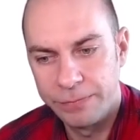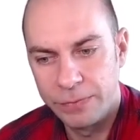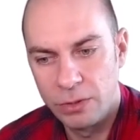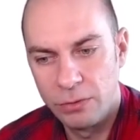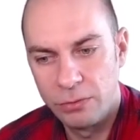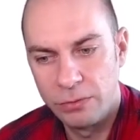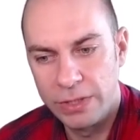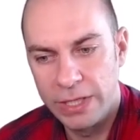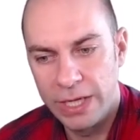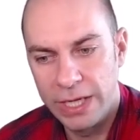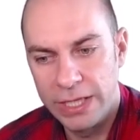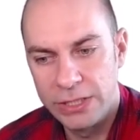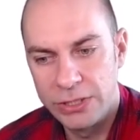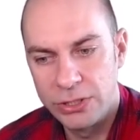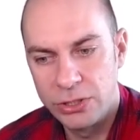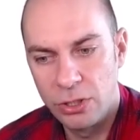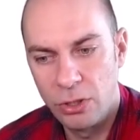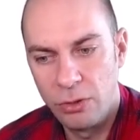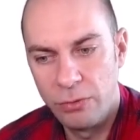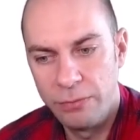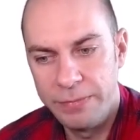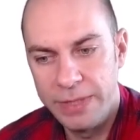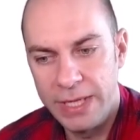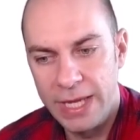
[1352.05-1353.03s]
Okay,
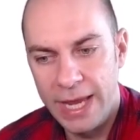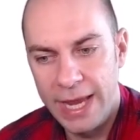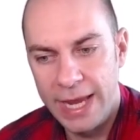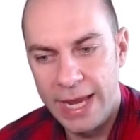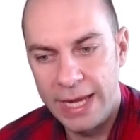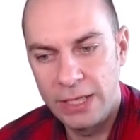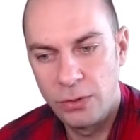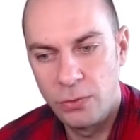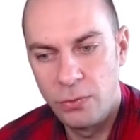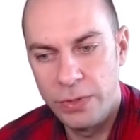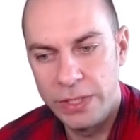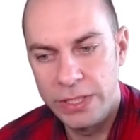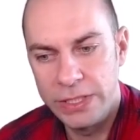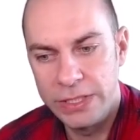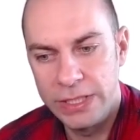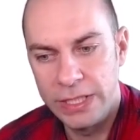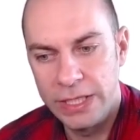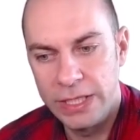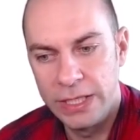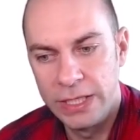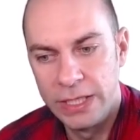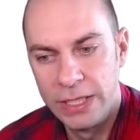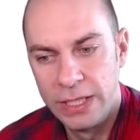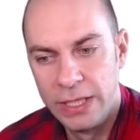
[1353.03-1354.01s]
so my
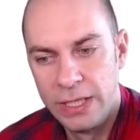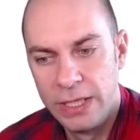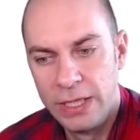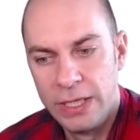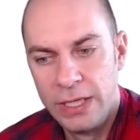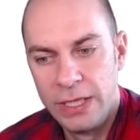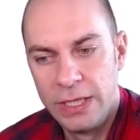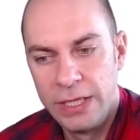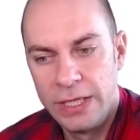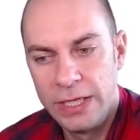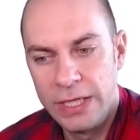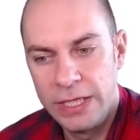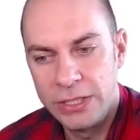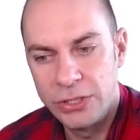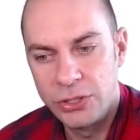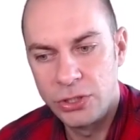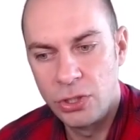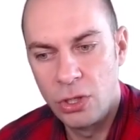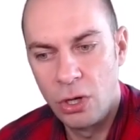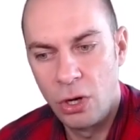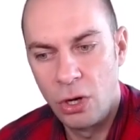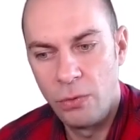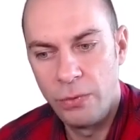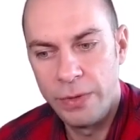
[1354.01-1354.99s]
equity is
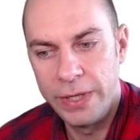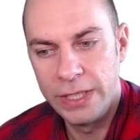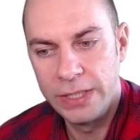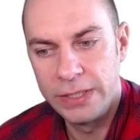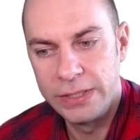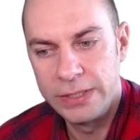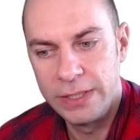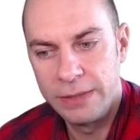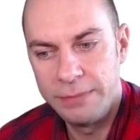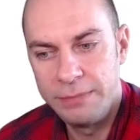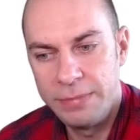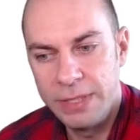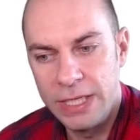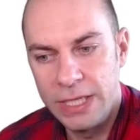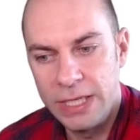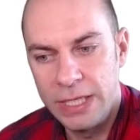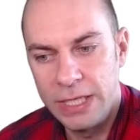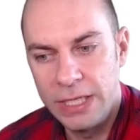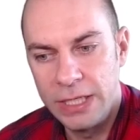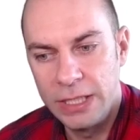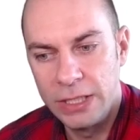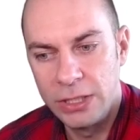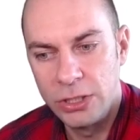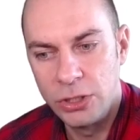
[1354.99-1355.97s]
going to
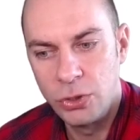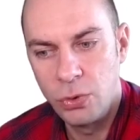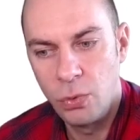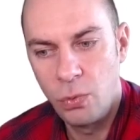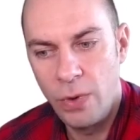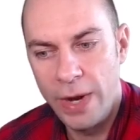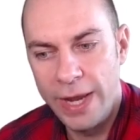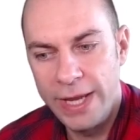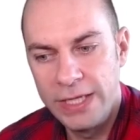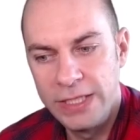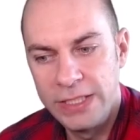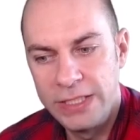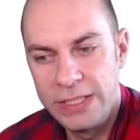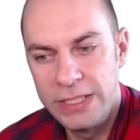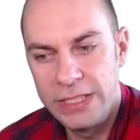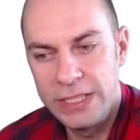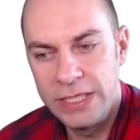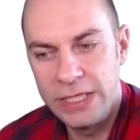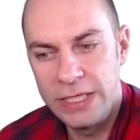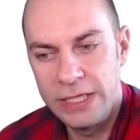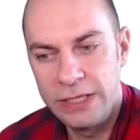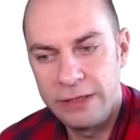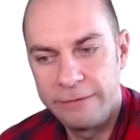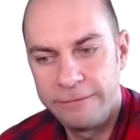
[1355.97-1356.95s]
be
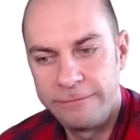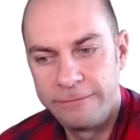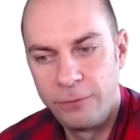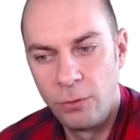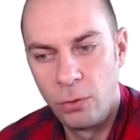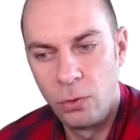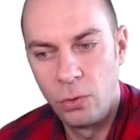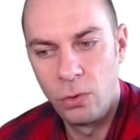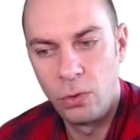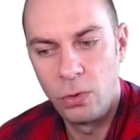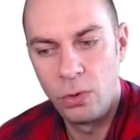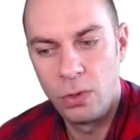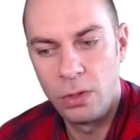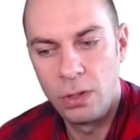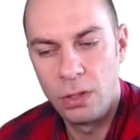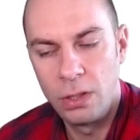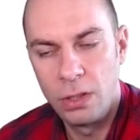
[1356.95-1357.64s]
$24